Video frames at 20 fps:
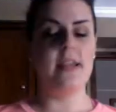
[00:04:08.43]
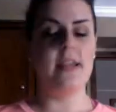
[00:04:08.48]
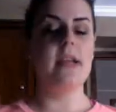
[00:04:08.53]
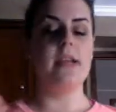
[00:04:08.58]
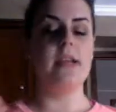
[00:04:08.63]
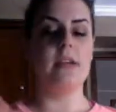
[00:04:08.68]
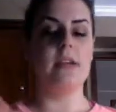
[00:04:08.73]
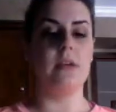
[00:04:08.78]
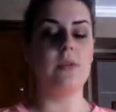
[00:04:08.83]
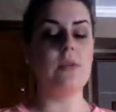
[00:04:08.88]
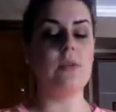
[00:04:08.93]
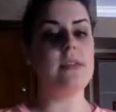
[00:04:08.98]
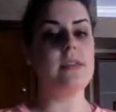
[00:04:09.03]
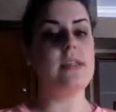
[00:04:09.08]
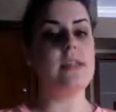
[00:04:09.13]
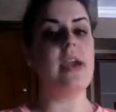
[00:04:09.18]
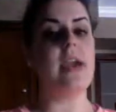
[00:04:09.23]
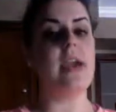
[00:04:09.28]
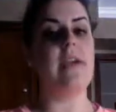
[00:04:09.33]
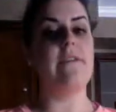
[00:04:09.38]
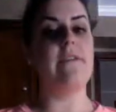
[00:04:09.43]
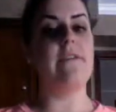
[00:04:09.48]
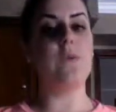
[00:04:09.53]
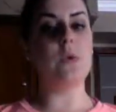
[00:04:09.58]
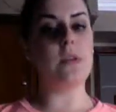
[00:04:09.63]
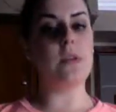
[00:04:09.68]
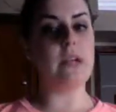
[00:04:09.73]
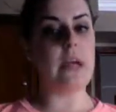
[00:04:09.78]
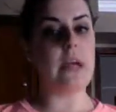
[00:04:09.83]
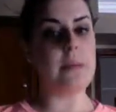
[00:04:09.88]
Now I will say
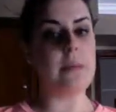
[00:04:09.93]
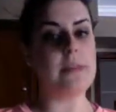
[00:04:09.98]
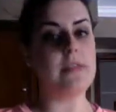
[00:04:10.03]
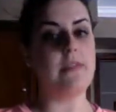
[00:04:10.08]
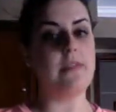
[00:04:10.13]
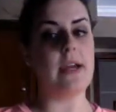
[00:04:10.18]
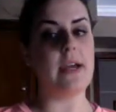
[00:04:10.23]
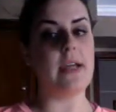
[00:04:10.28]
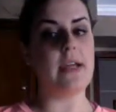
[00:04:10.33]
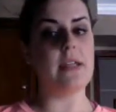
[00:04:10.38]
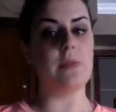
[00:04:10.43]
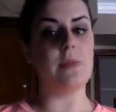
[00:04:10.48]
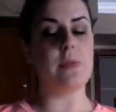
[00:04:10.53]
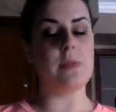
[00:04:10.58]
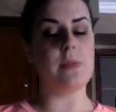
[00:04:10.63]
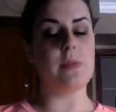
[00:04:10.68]
4 cups of ice was